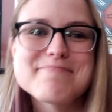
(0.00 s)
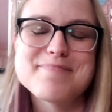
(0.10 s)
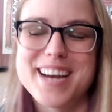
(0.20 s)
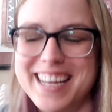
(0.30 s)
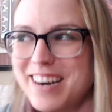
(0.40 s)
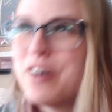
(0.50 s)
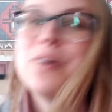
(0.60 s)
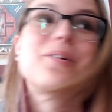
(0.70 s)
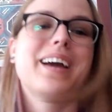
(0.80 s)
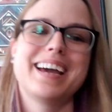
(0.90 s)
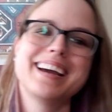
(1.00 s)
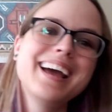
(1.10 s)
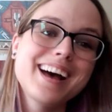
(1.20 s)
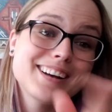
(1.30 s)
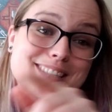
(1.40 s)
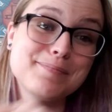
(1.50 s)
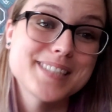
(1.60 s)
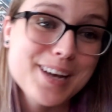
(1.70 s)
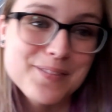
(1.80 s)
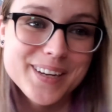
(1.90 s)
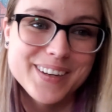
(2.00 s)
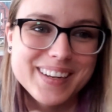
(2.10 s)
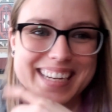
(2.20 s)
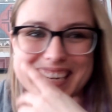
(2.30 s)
but okay, I'll see myself out.